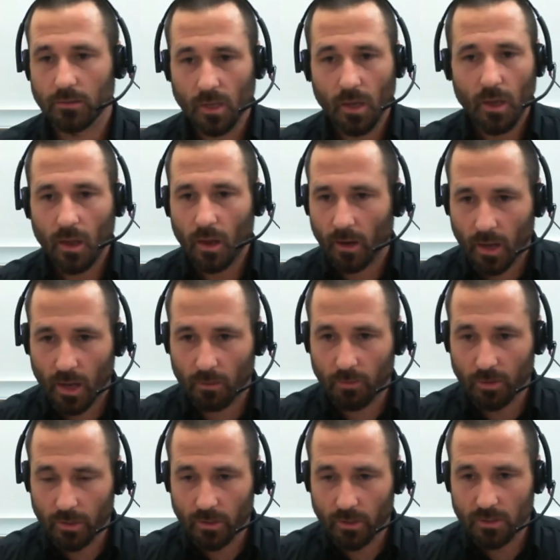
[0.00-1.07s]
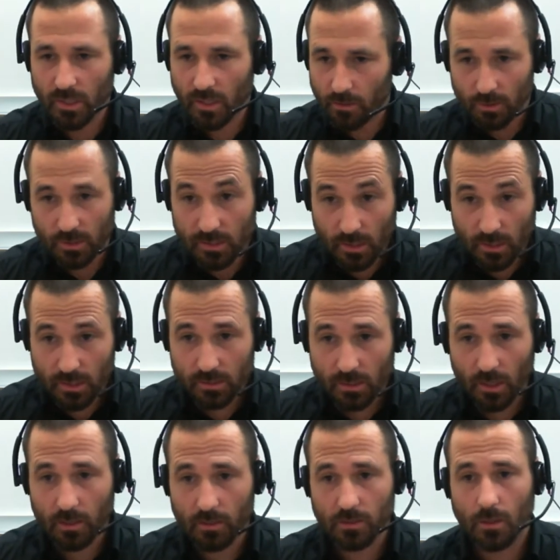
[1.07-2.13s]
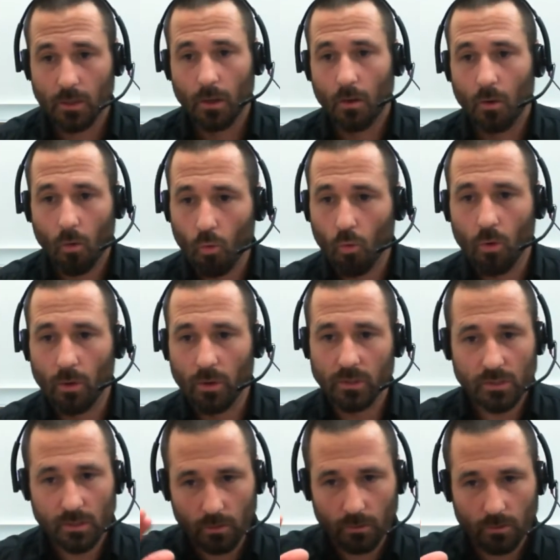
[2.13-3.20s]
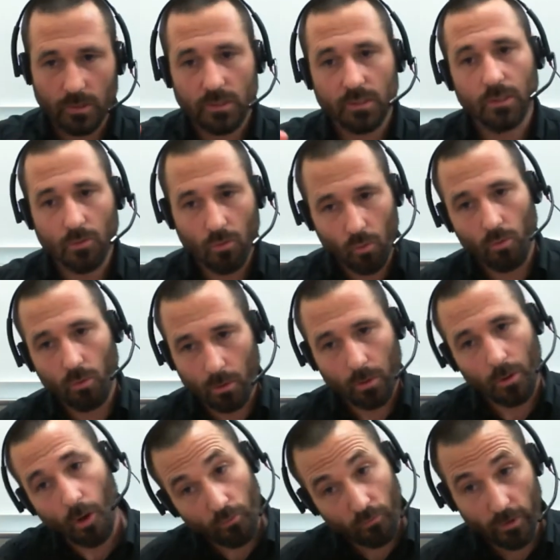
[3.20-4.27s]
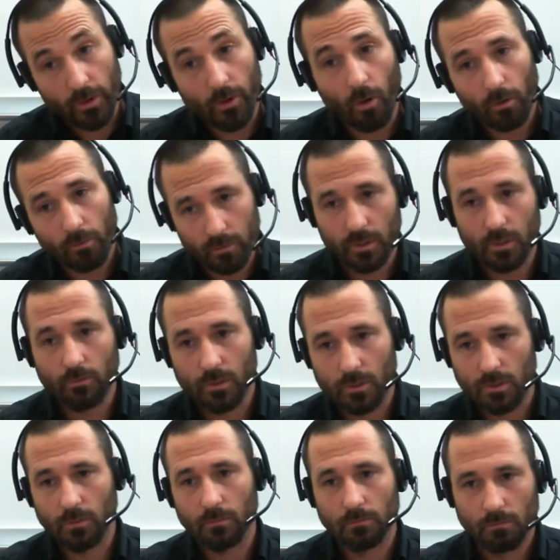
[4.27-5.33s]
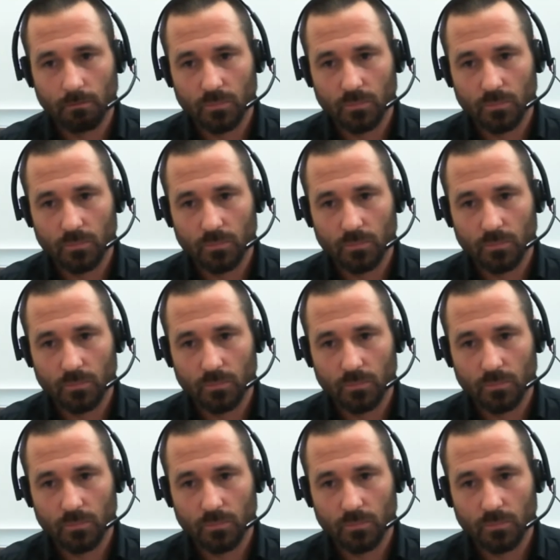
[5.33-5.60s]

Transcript: markets, our carbon is either at steady state or it's increasing or hopefully not decreasing.